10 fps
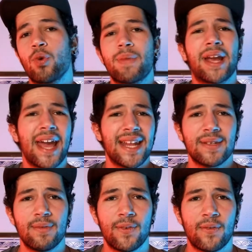with my Canon
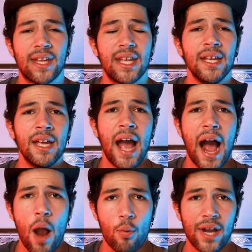750D,
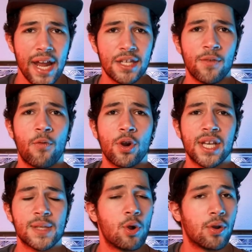I would enter
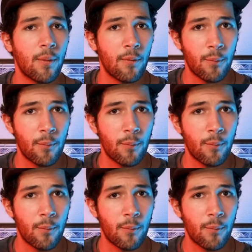vortex mode